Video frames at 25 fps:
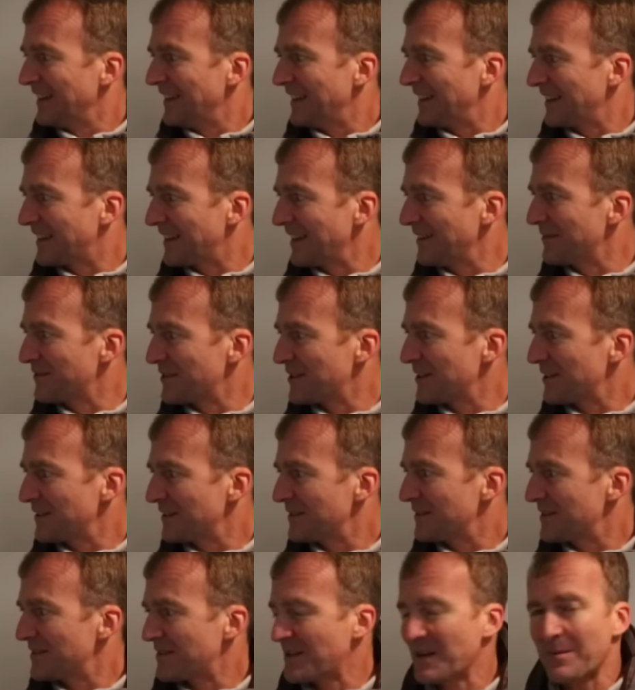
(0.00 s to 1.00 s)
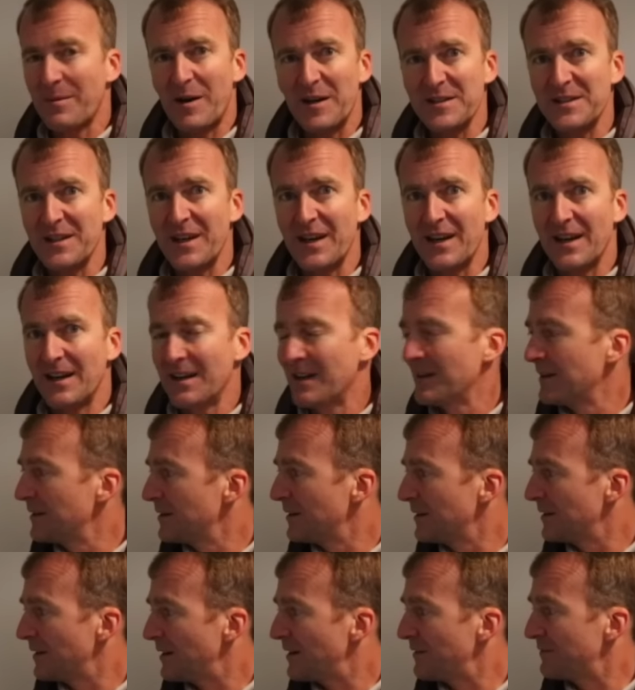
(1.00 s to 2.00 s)
It gives some idea
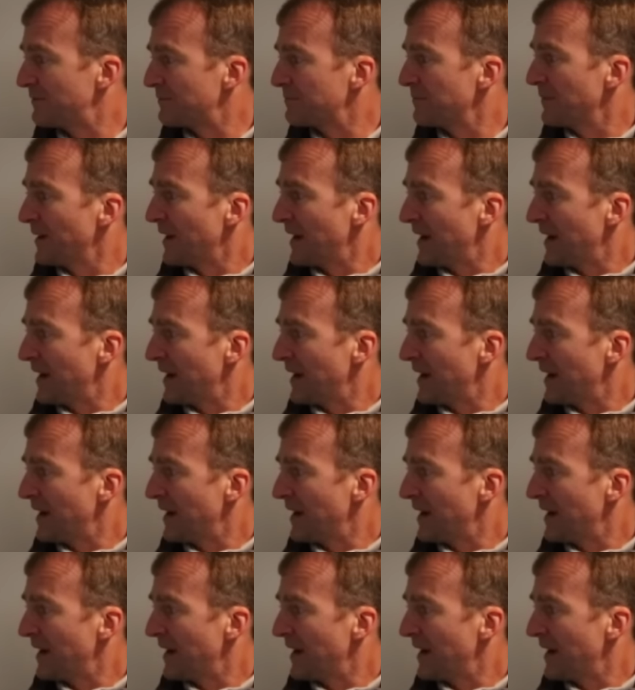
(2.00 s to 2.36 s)
of